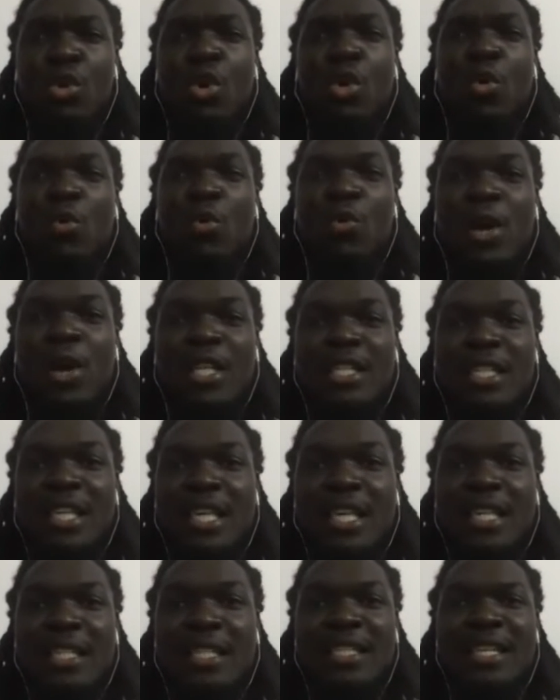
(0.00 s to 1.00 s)
what is
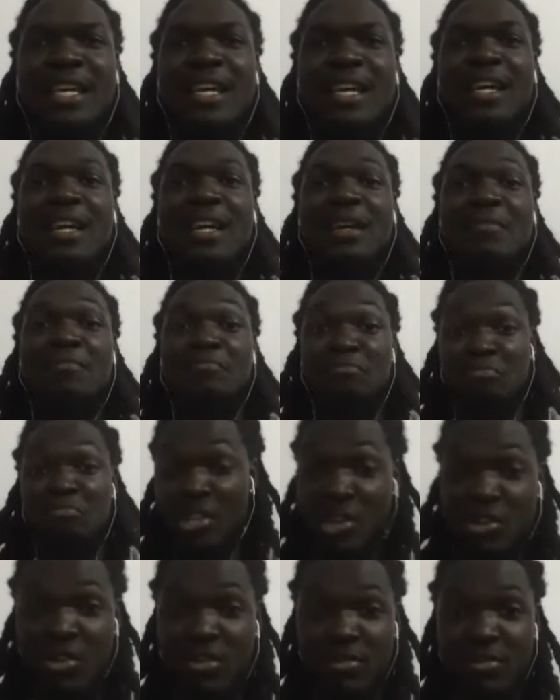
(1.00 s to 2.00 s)

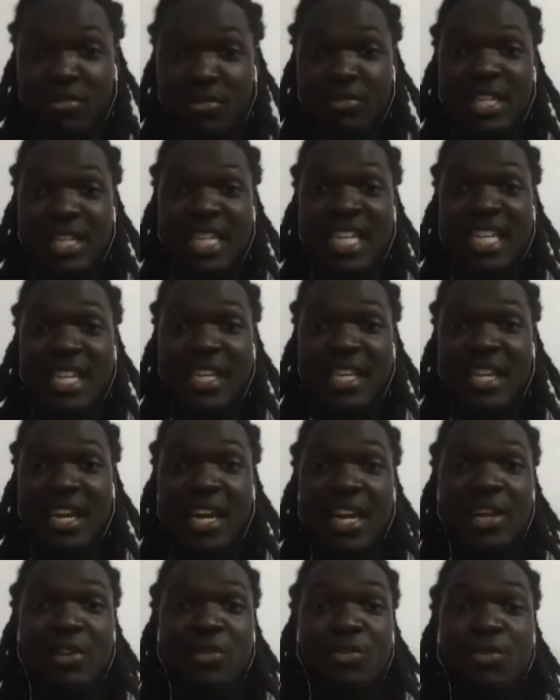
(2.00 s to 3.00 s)
legal,
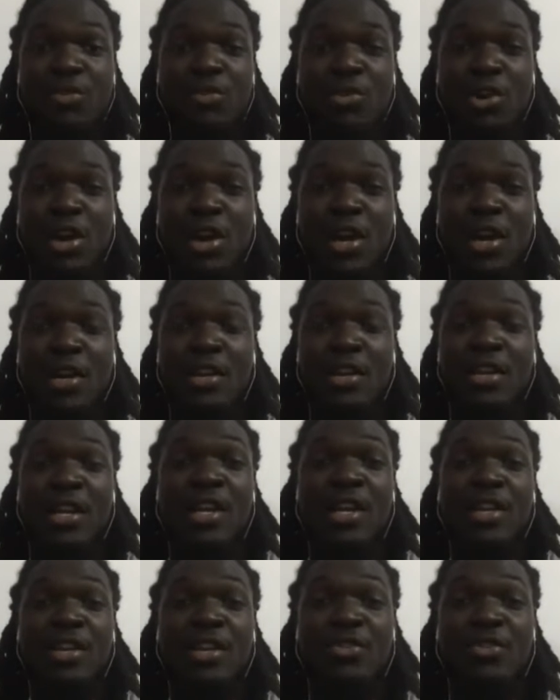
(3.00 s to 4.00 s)
or
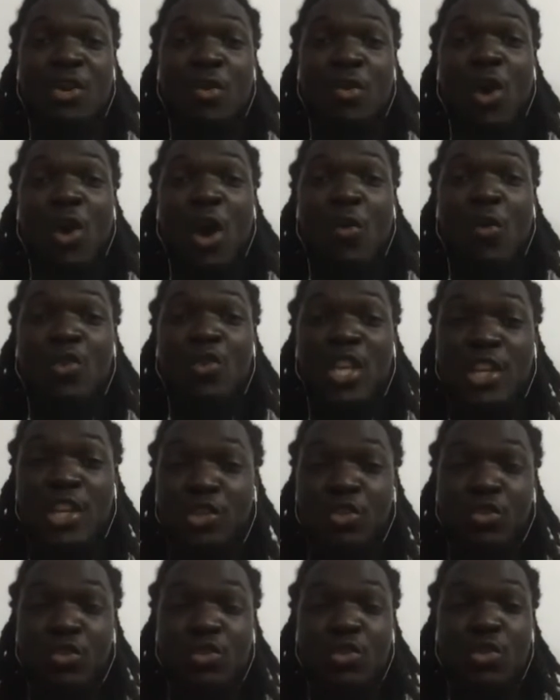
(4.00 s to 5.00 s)
what we
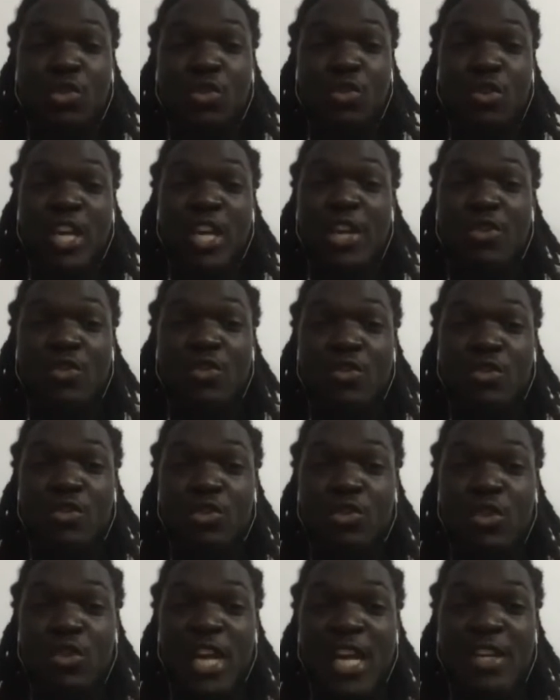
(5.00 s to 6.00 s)
should know. They don't
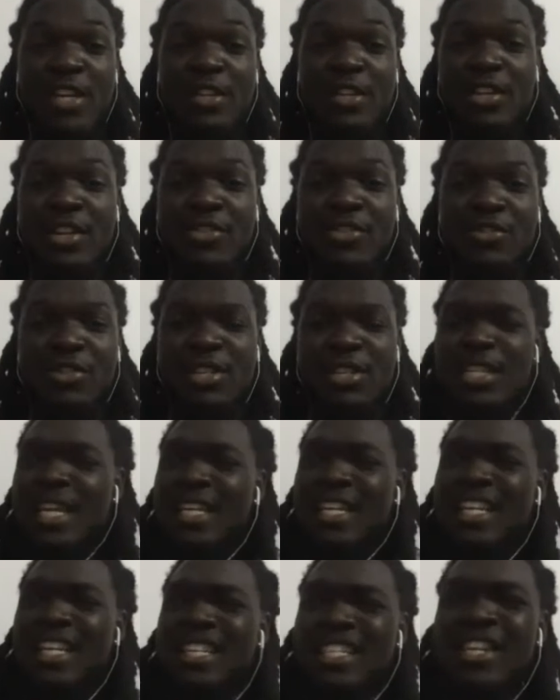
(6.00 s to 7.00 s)
know that
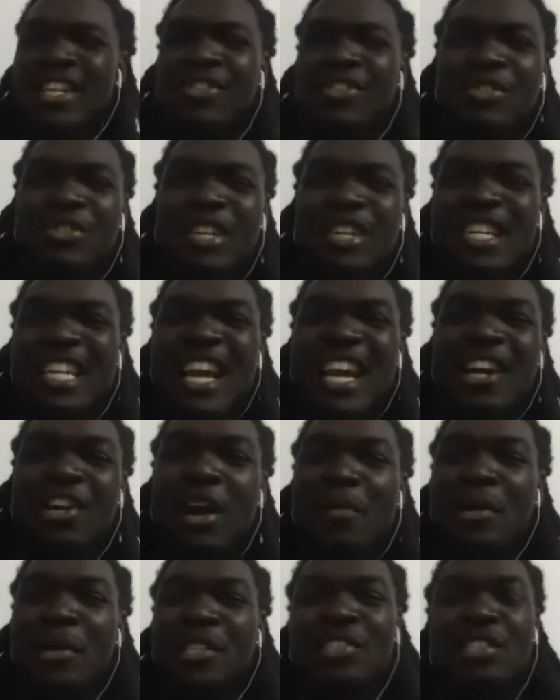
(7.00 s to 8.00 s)
they're
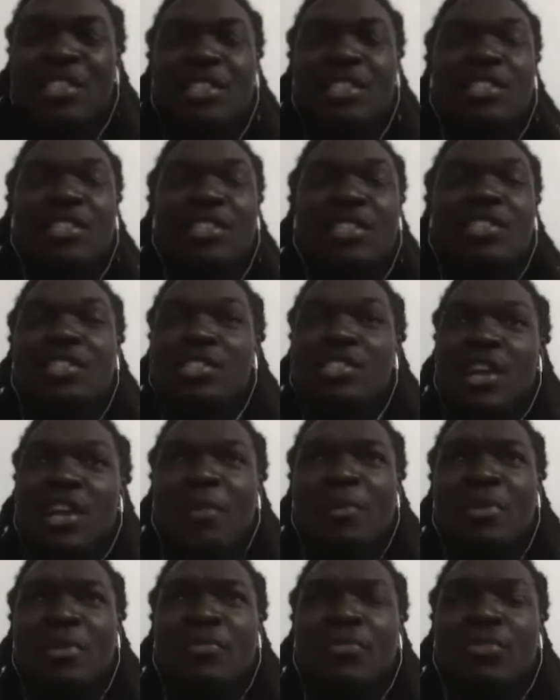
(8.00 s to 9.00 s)
common citizens,
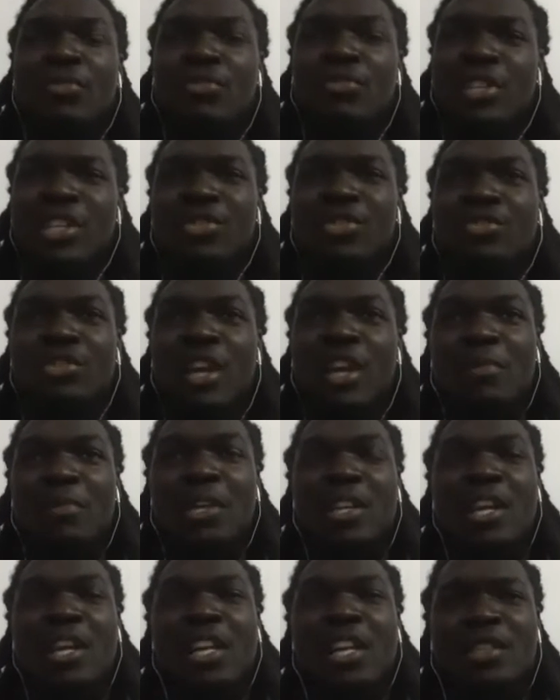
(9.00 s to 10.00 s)
common folk. They should not be
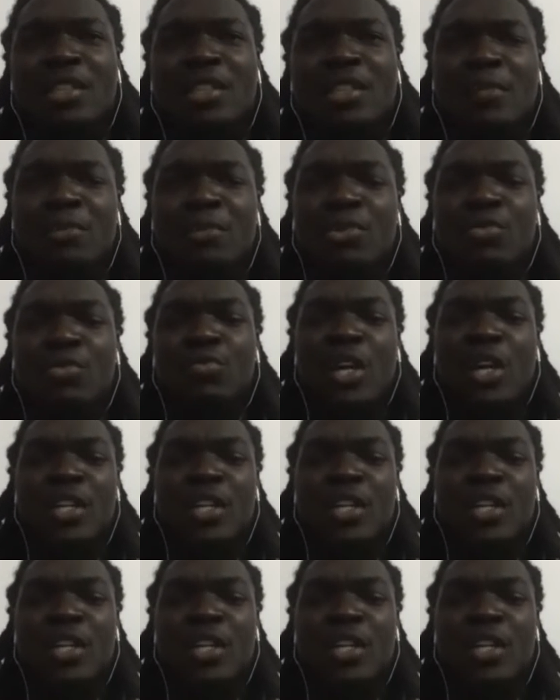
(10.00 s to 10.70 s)
knowledgeable about what